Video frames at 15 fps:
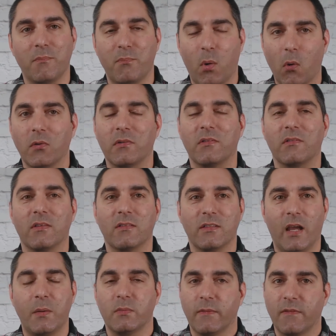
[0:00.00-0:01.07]
important
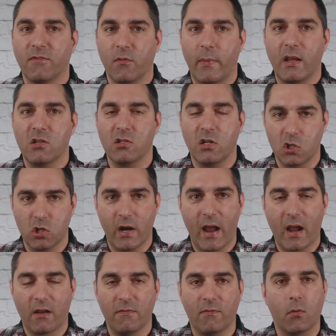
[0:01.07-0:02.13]
types of information to
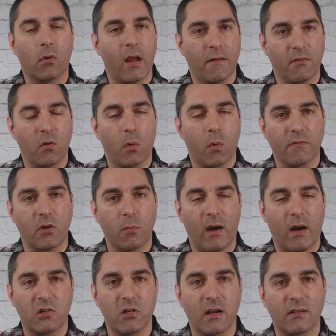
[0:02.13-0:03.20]
track for every one of your
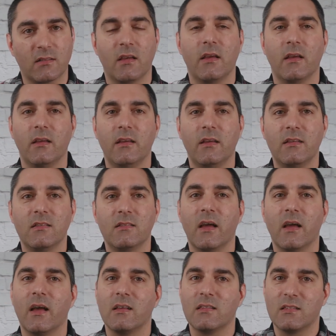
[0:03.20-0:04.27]
projects,
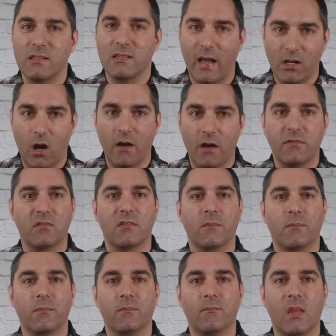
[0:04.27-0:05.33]
is sign-offs.
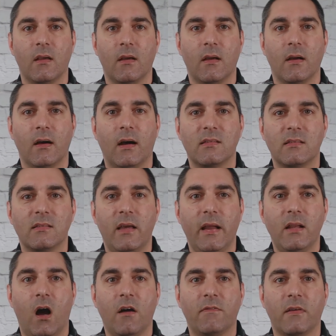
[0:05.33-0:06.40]
A
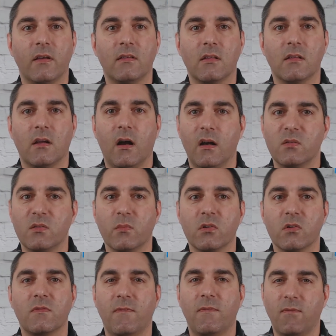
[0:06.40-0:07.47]
sign-off is the
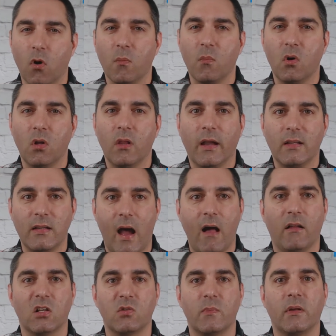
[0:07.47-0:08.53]
customer's formal
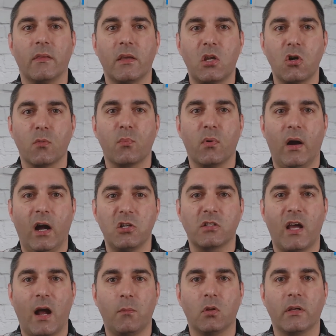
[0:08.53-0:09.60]
acknowledgement that your
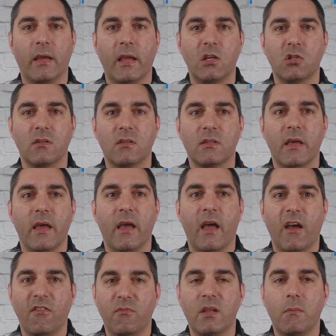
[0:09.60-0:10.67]
project obligations
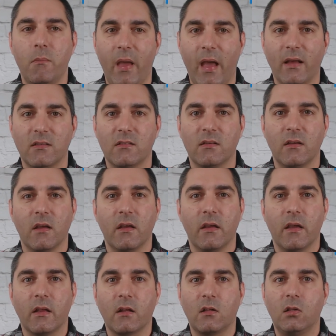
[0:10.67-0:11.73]
have been met,
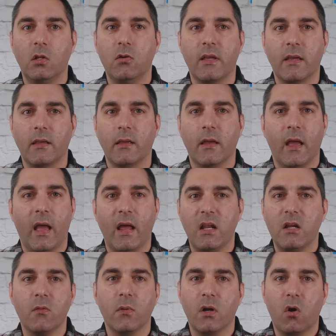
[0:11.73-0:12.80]
including
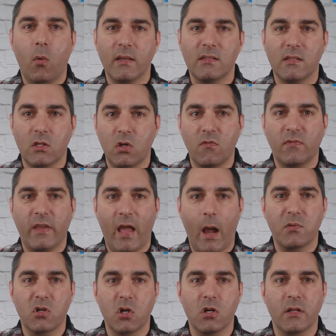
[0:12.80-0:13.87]
any requests that you've
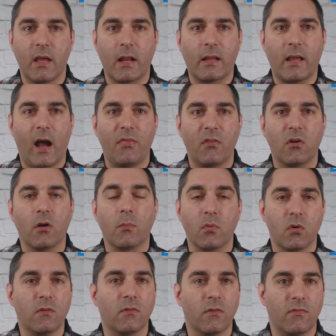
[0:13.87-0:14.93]
captured and gotten their
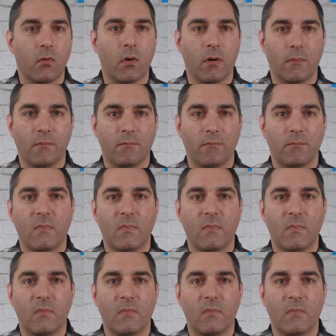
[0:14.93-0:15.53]
approval for.